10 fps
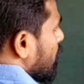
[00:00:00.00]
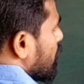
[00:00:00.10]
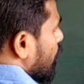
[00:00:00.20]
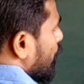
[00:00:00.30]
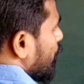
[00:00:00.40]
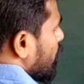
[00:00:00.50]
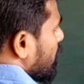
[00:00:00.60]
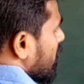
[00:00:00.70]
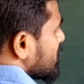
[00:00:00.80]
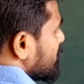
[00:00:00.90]

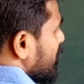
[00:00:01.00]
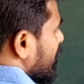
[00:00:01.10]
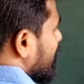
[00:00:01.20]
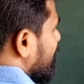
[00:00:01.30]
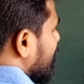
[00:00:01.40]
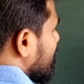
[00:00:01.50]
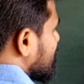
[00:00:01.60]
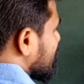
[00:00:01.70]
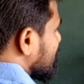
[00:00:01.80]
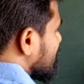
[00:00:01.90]

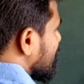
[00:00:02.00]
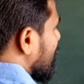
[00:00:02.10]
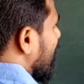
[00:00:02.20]
monophosphates